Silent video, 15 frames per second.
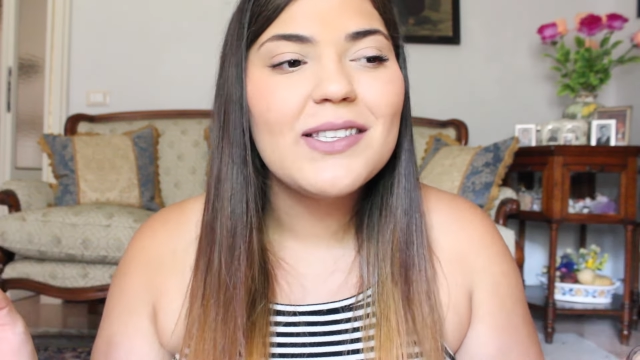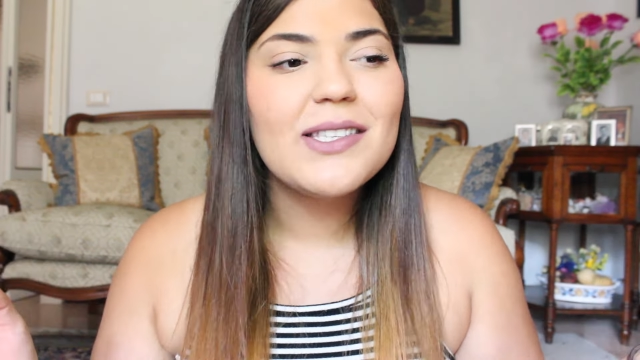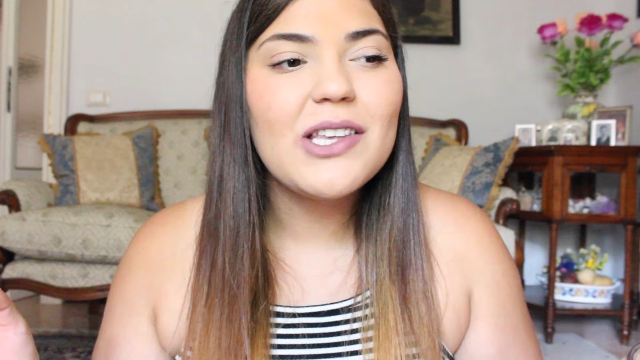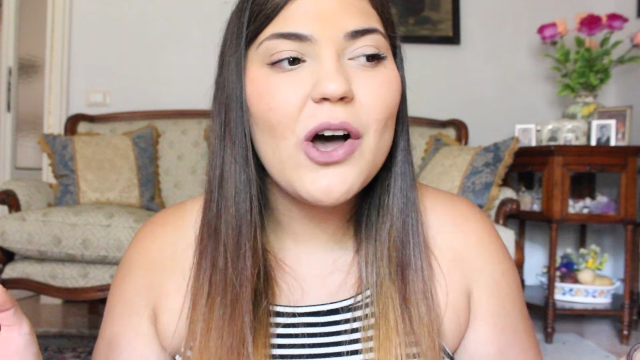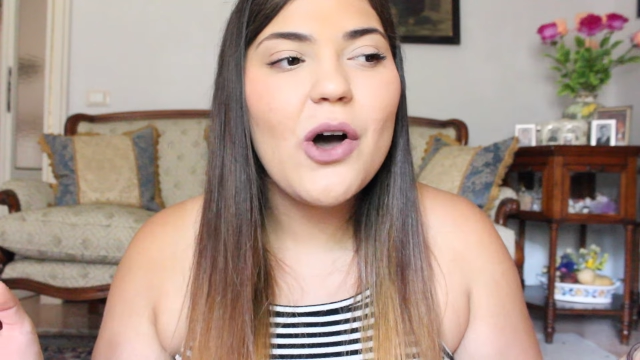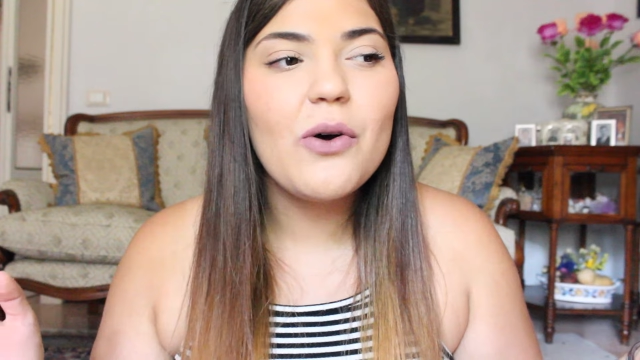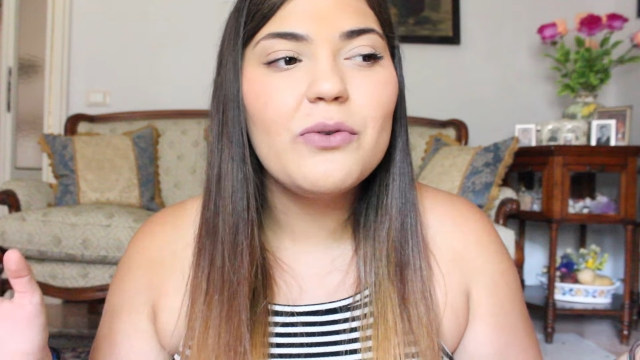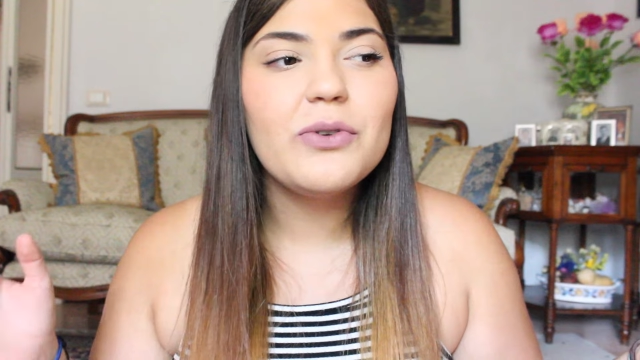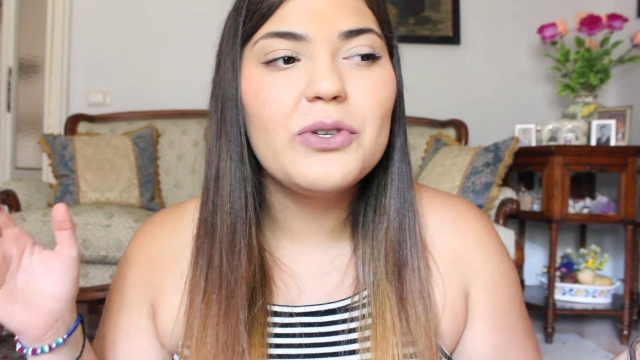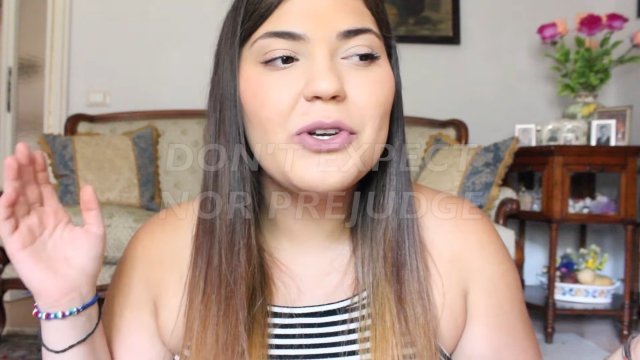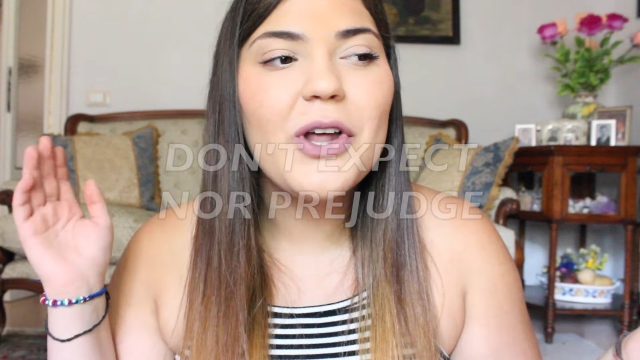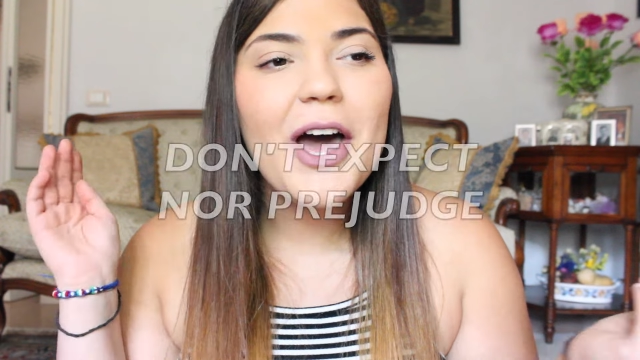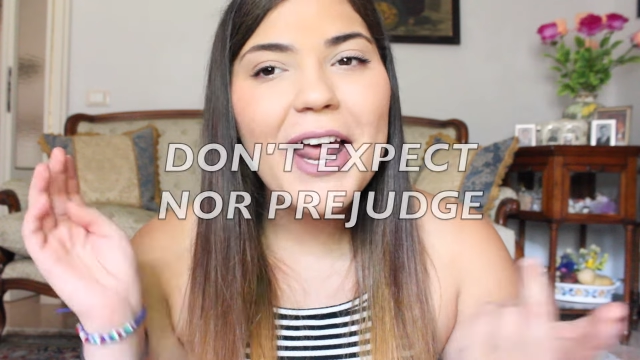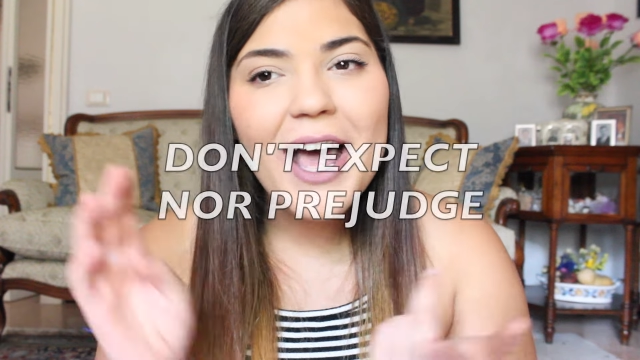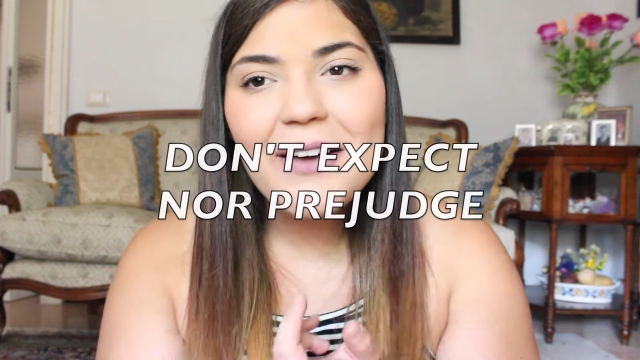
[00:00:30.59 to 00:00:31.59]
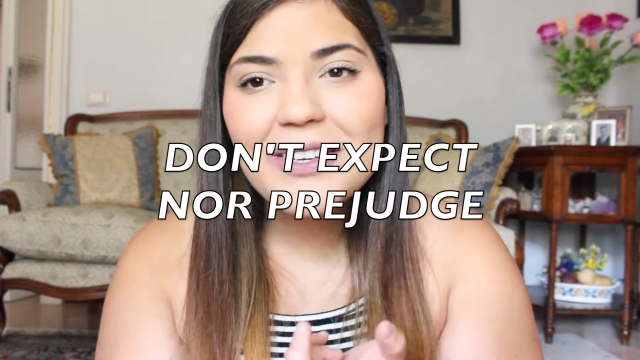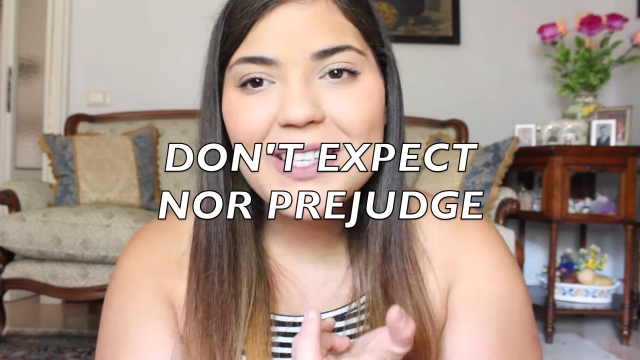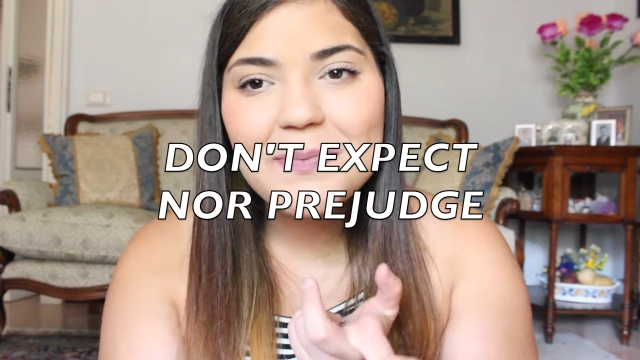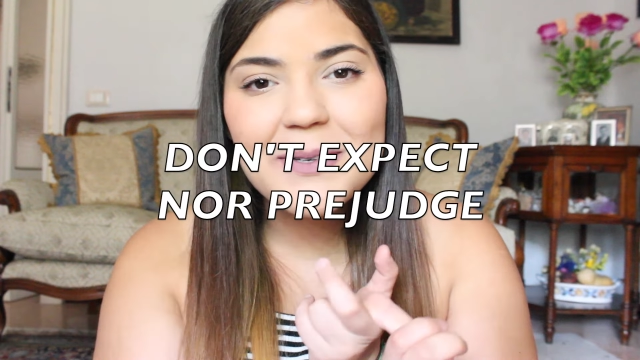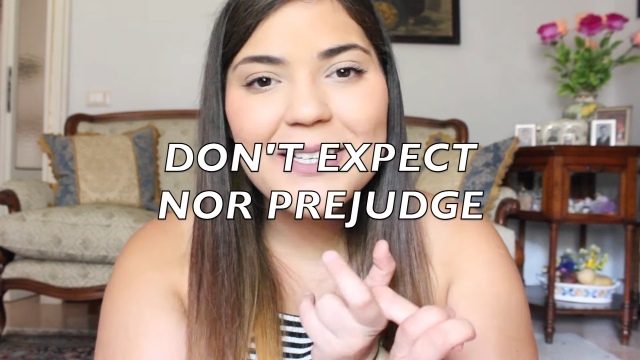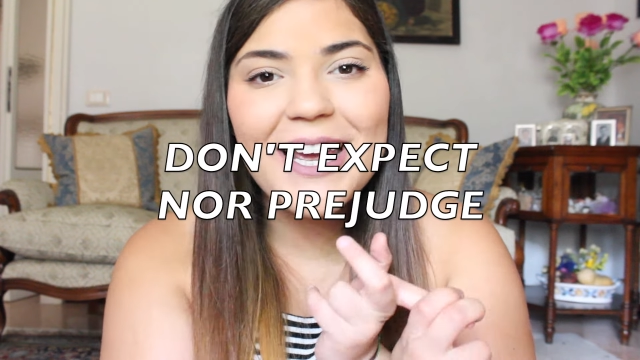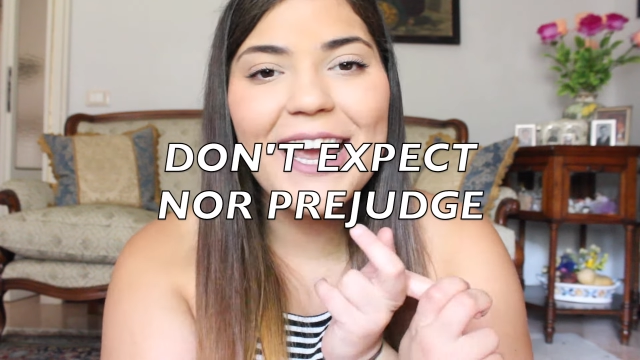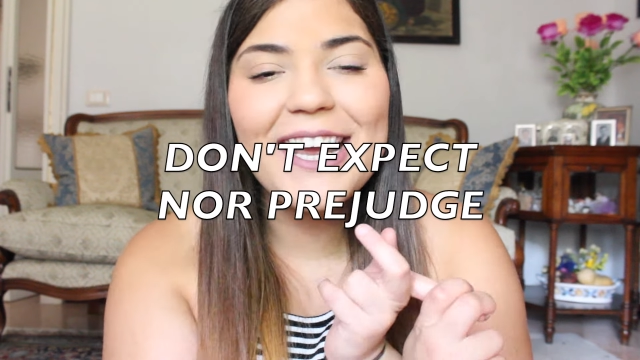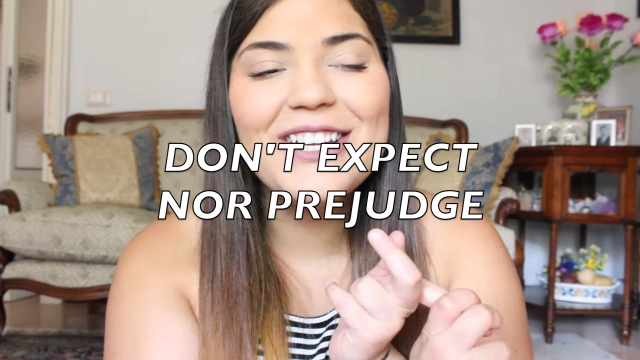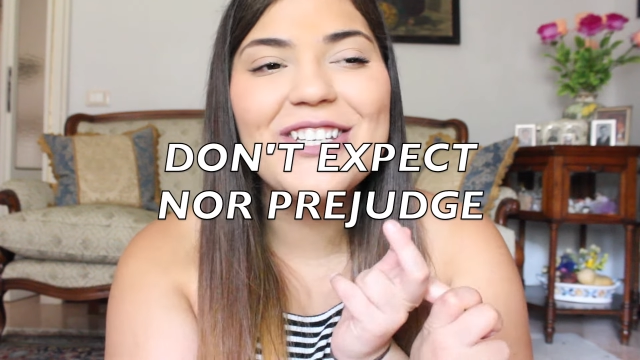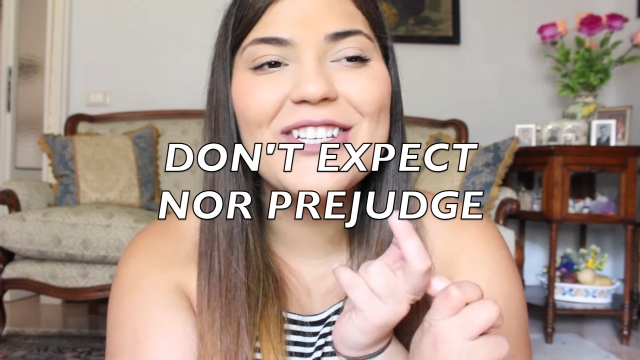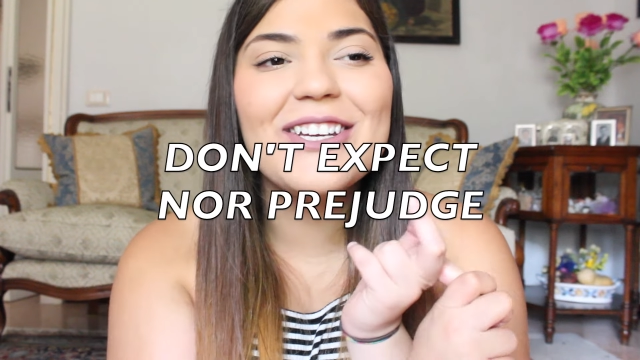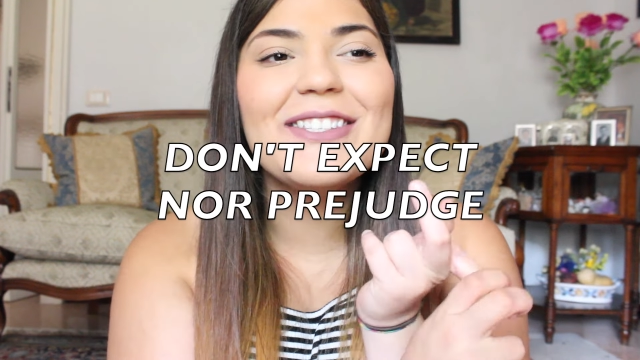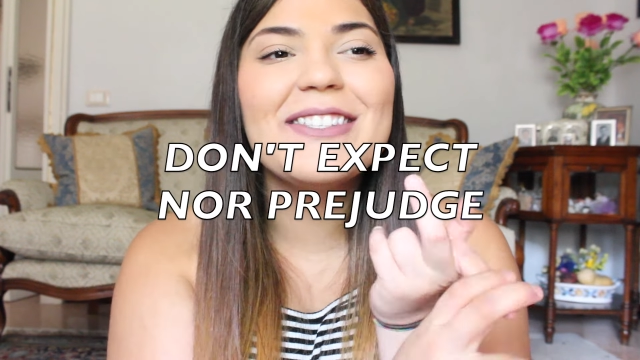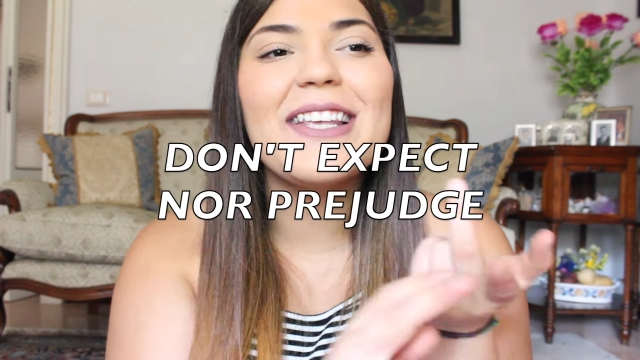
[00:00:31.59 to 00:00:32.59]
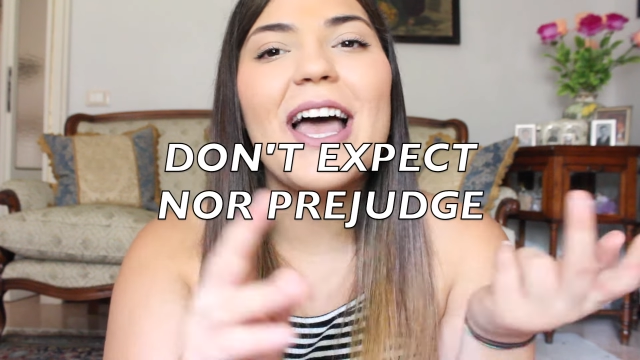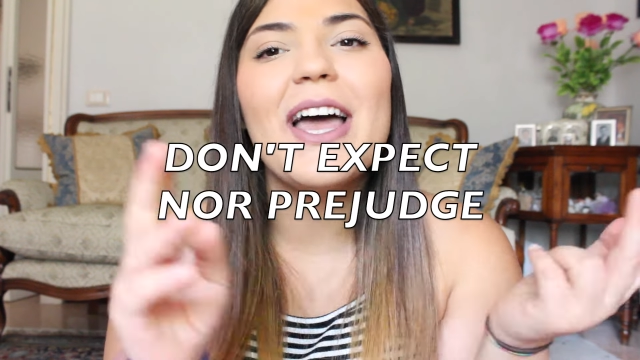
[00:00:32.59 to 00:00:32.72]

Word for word: So do not have expectations